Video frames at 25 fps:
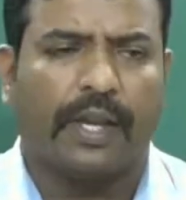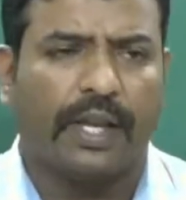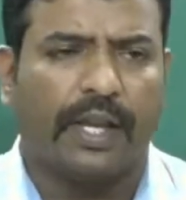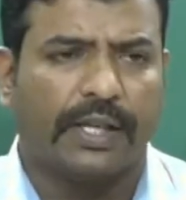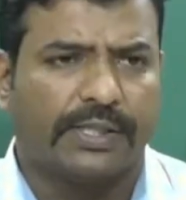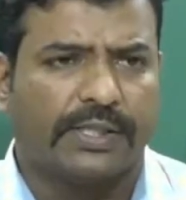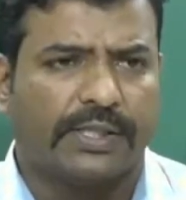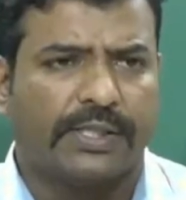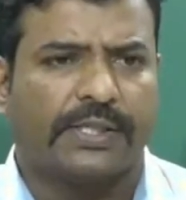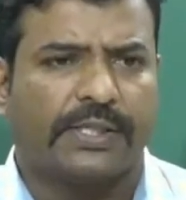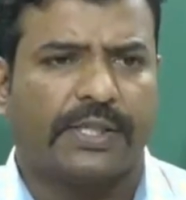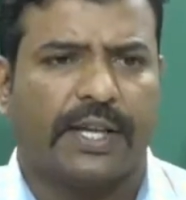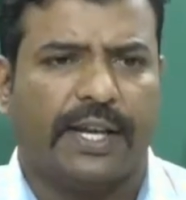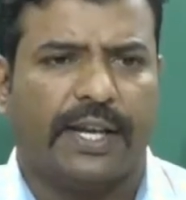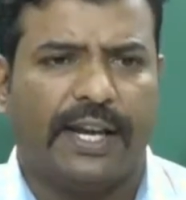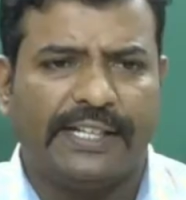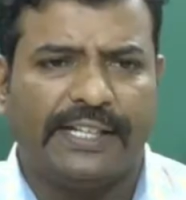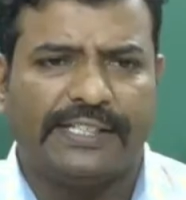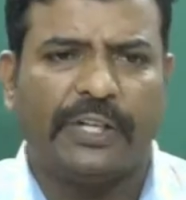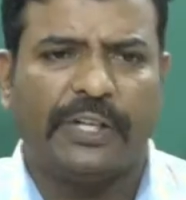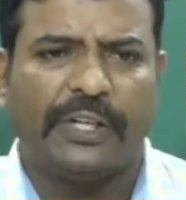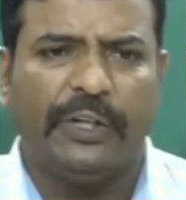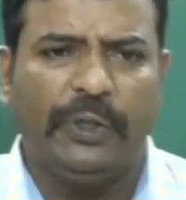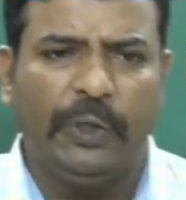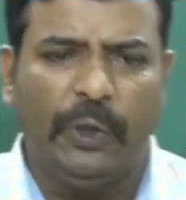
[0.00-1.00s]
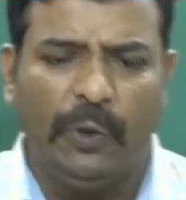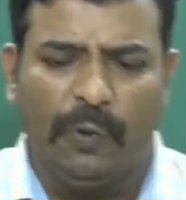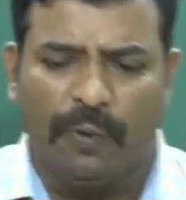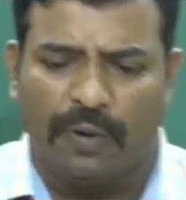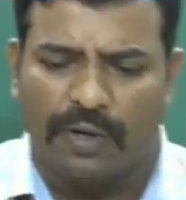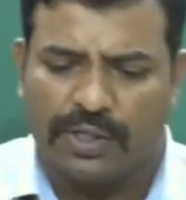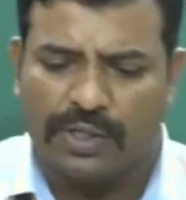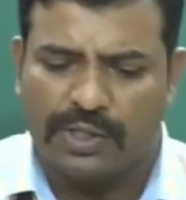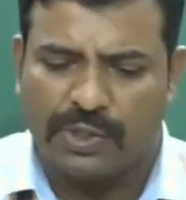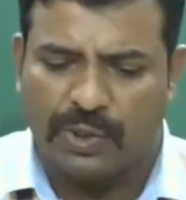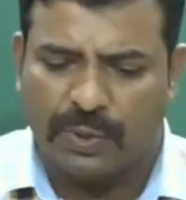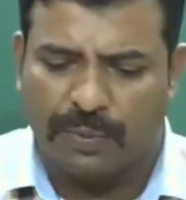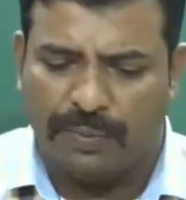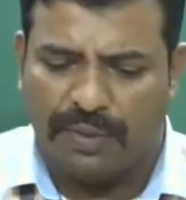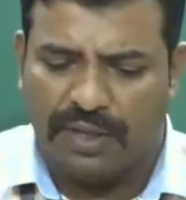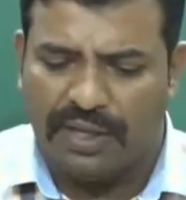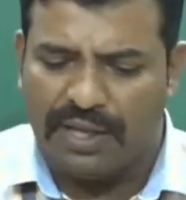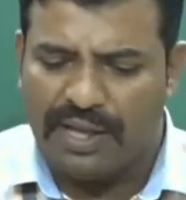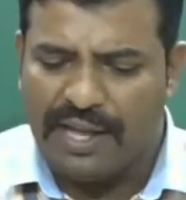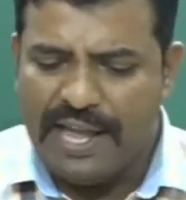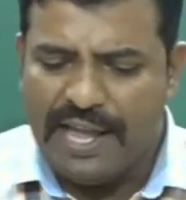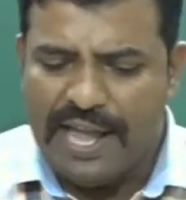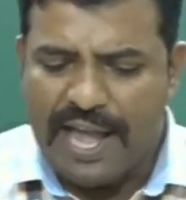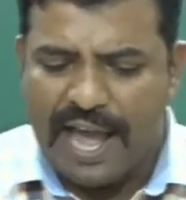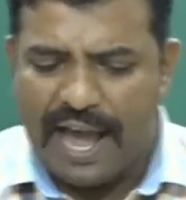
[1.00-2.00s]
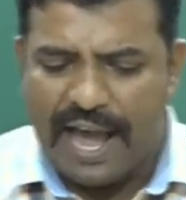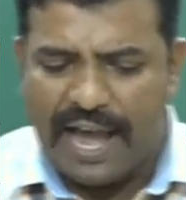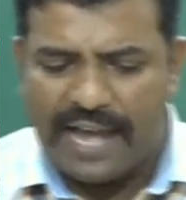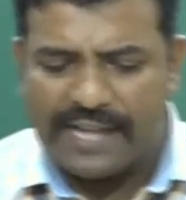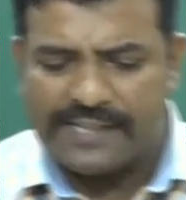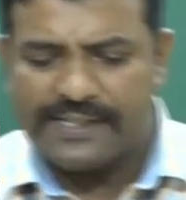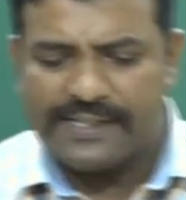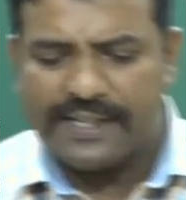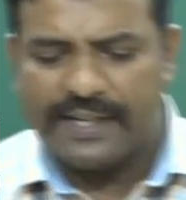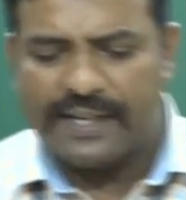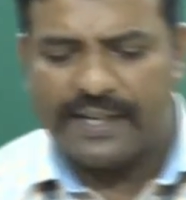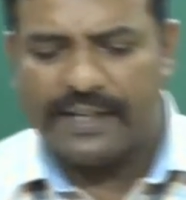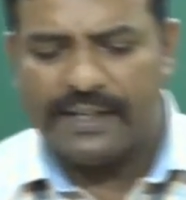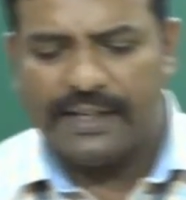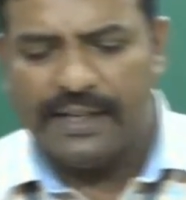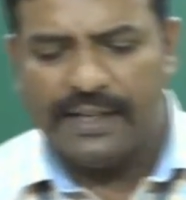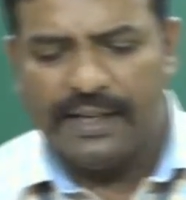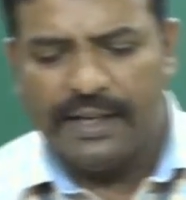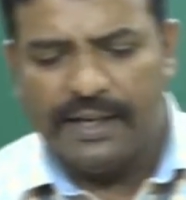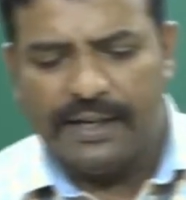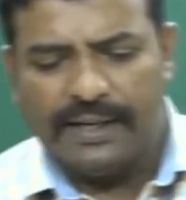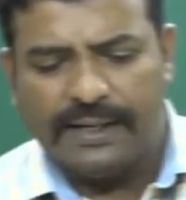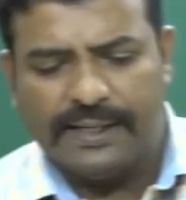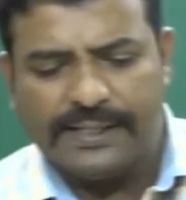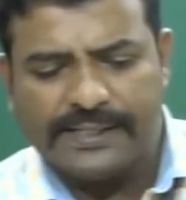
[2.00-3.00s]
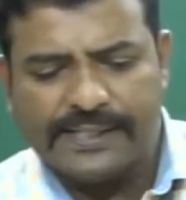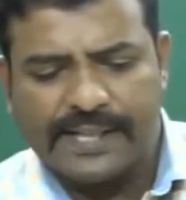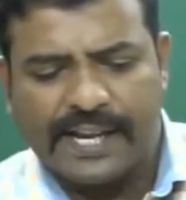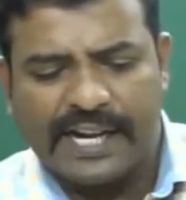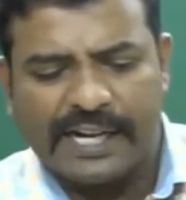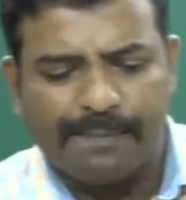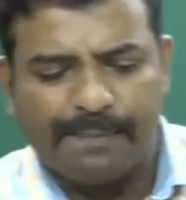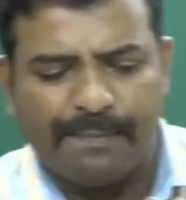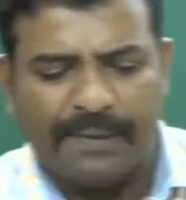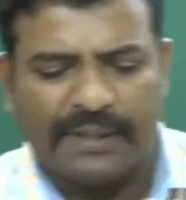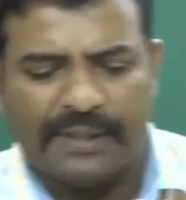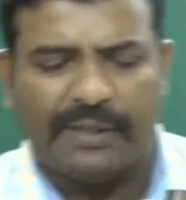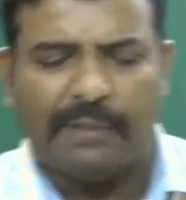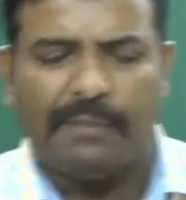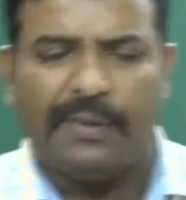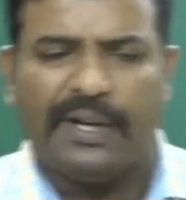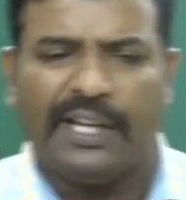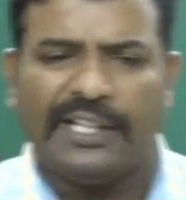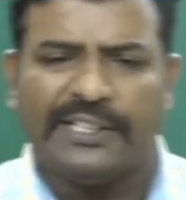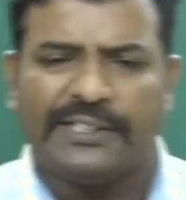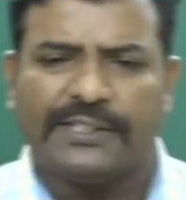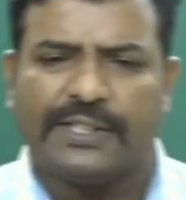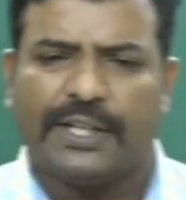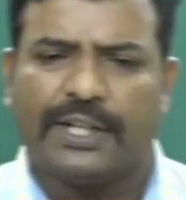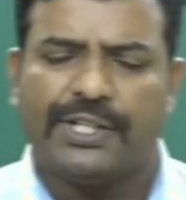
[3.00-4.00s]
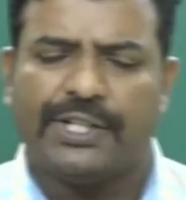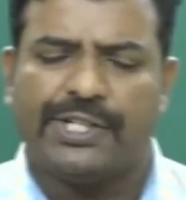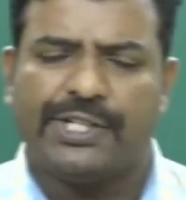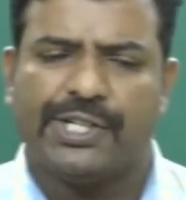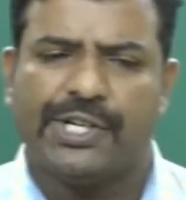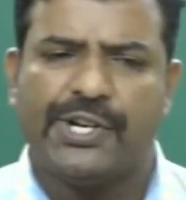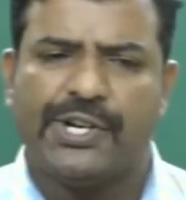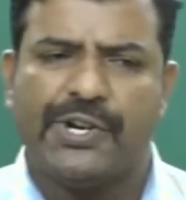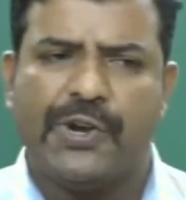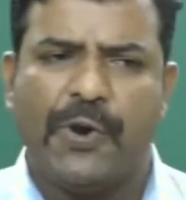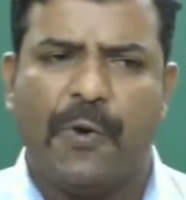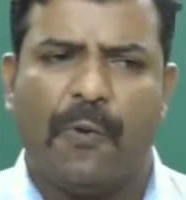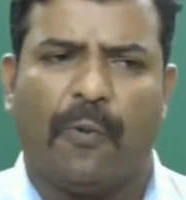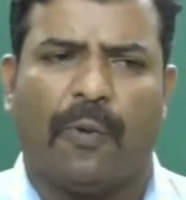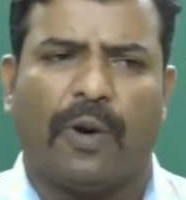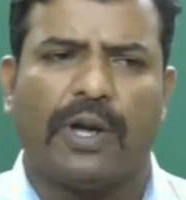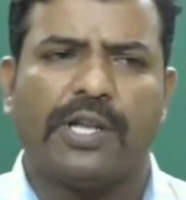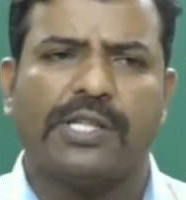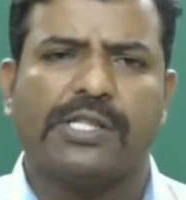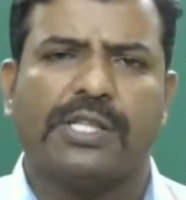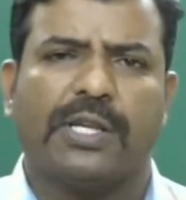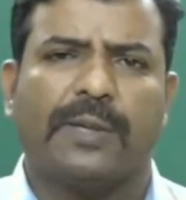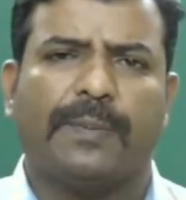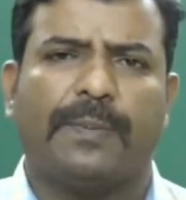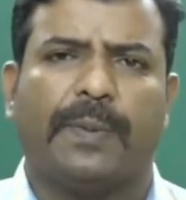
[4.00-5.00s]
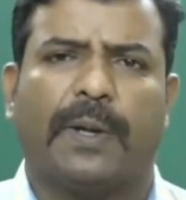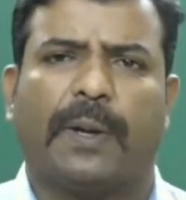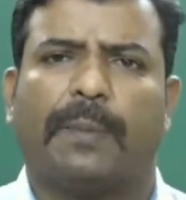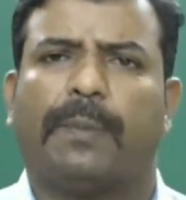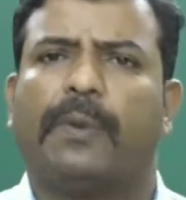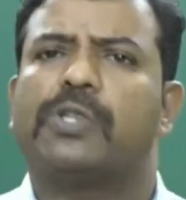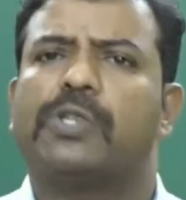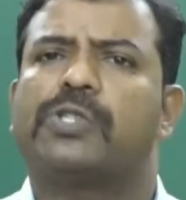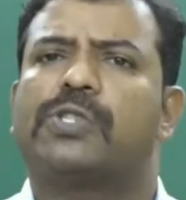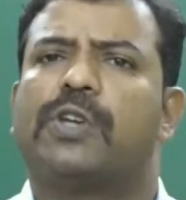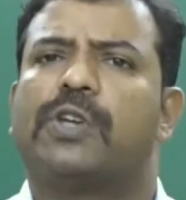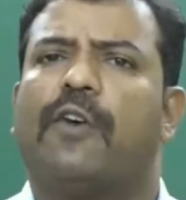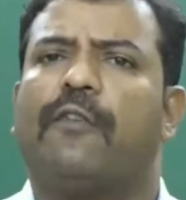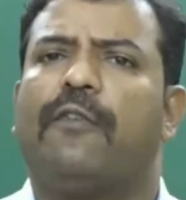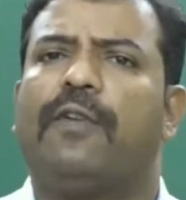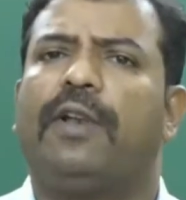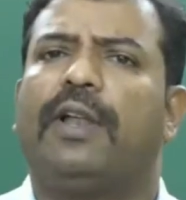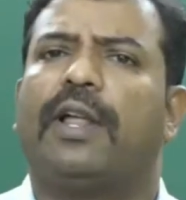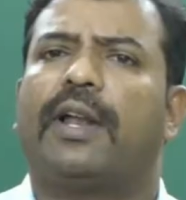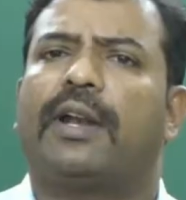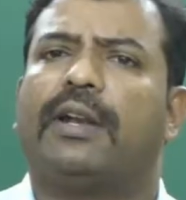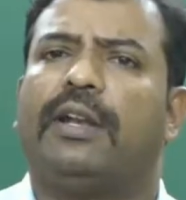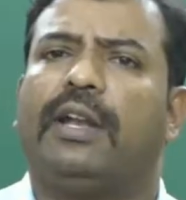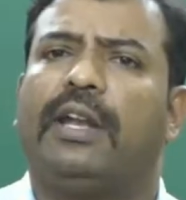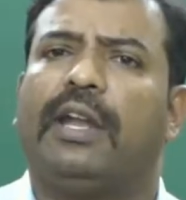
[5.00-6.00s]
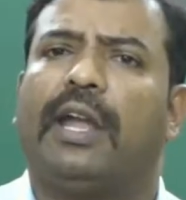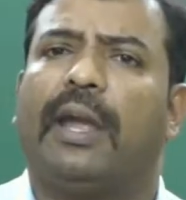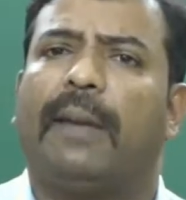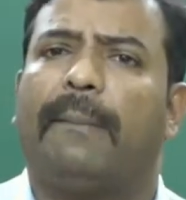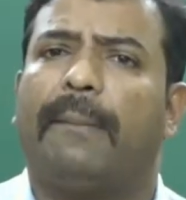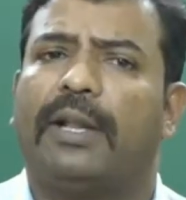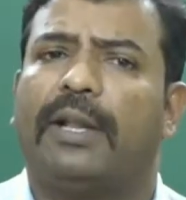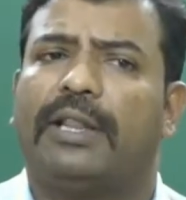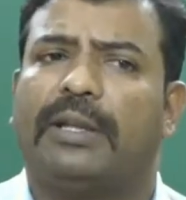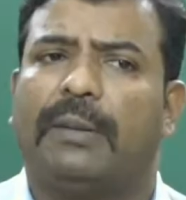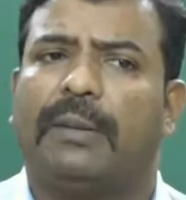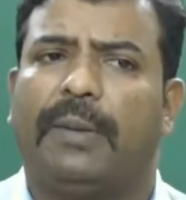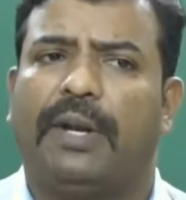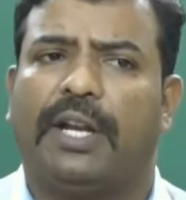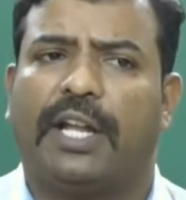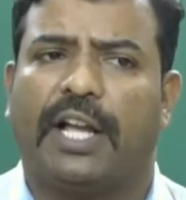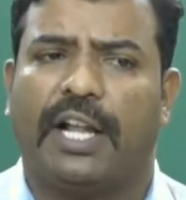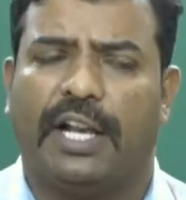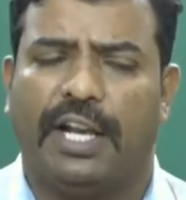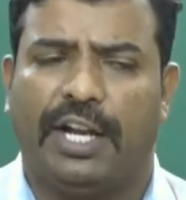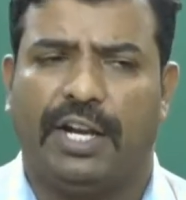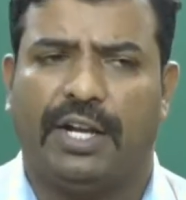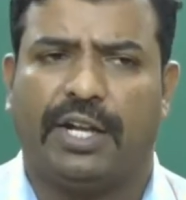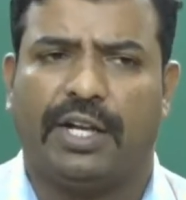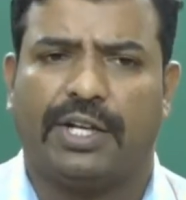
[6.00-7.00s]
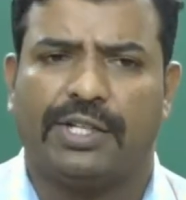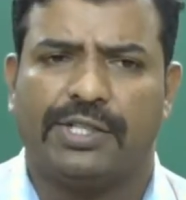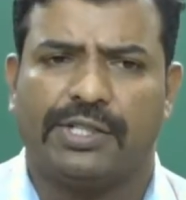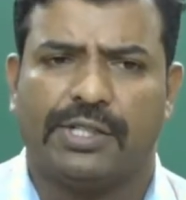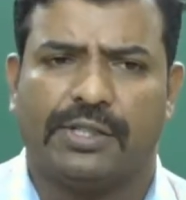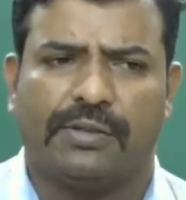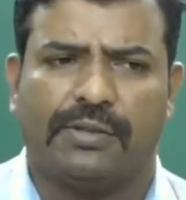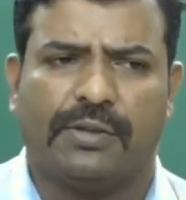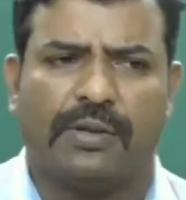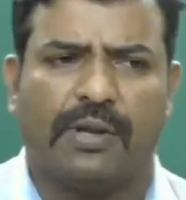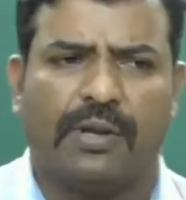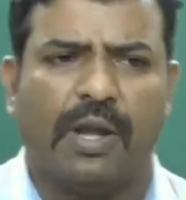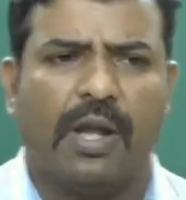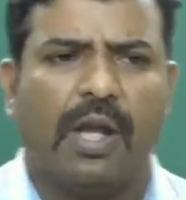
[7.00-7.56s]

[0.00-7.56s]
Yes, it's a new word to me. As a discrete mathematical structure, now what is the purpose of learning a mathematical induction?